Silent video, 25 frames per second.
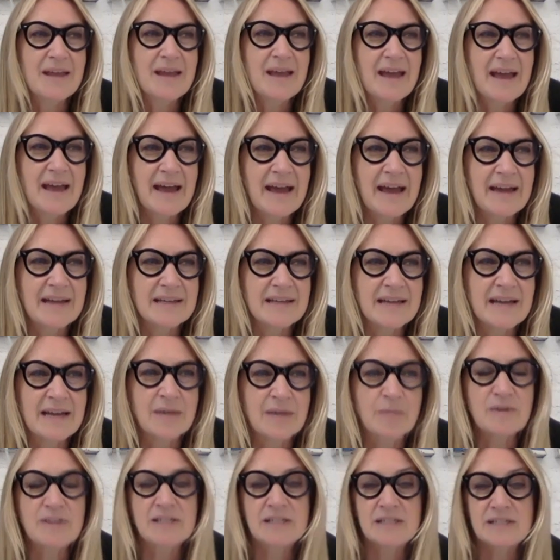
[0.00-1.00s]
And
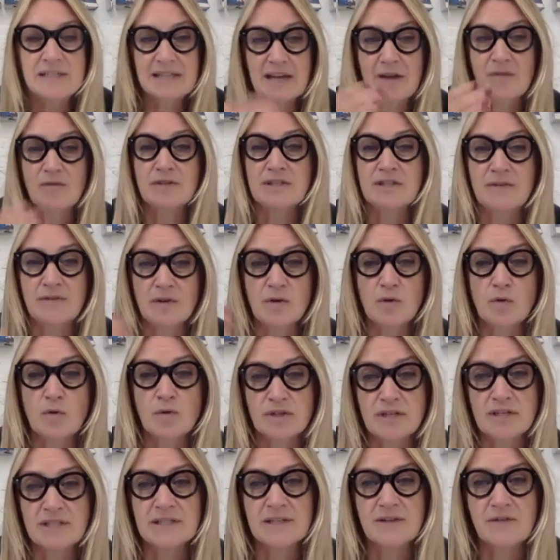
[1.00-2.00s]
we did several different
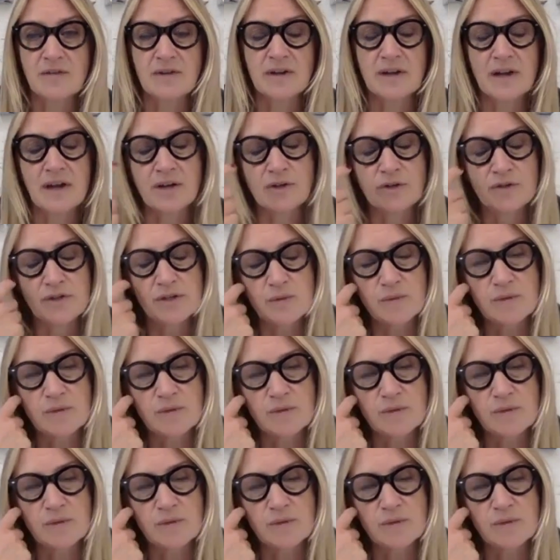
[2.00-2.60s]
launches in different countries